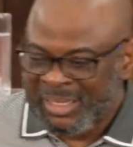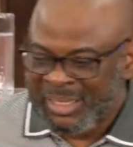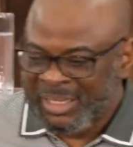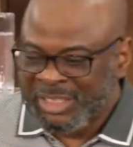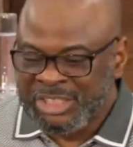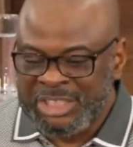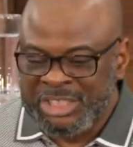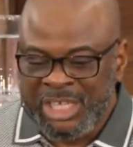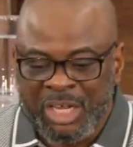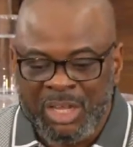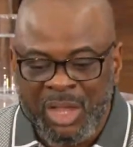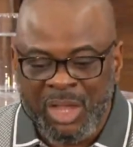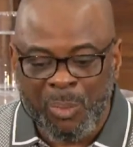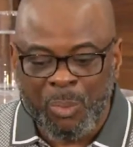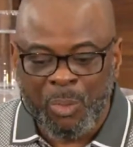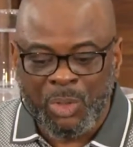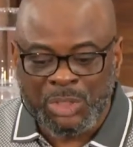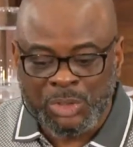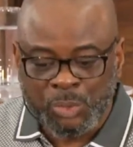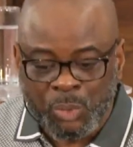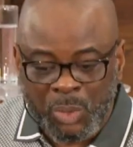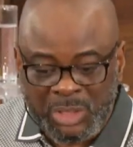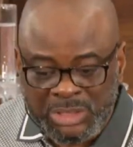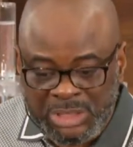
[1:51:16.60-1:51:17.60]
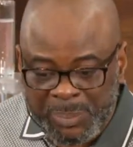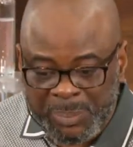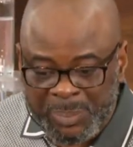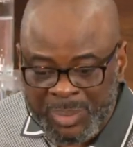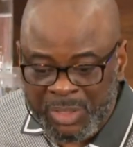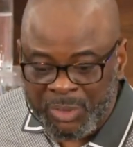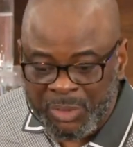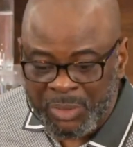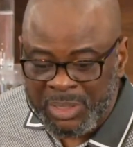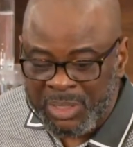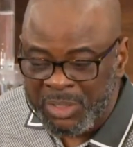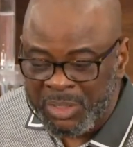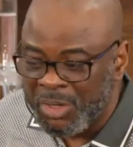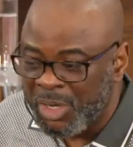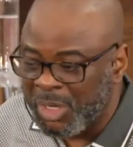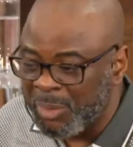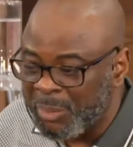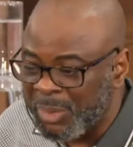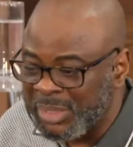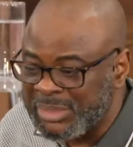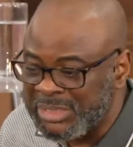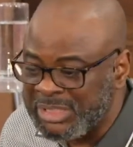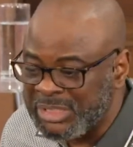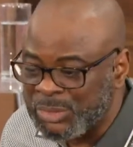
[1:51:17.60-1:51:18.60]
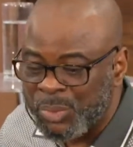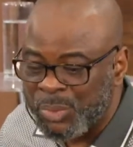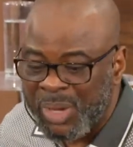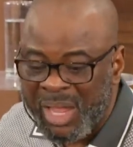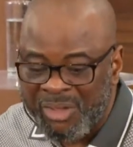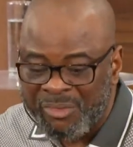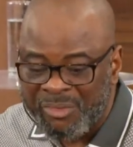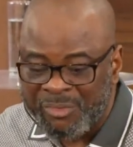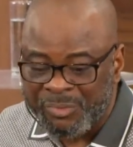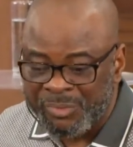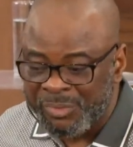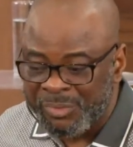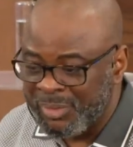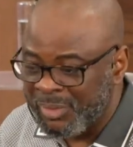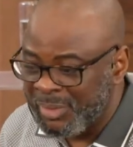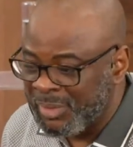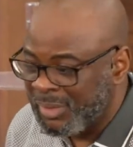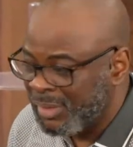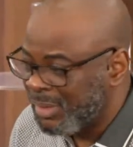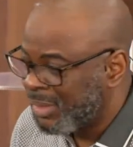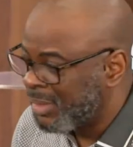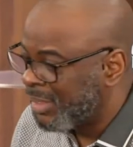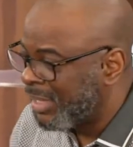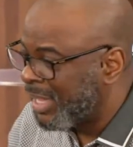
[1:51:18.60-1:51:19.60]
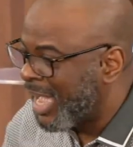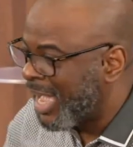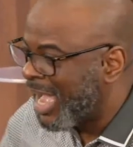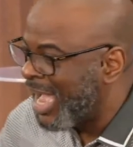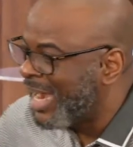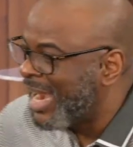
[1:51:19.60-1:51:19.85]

Jacob was worshiping only God, but his wife had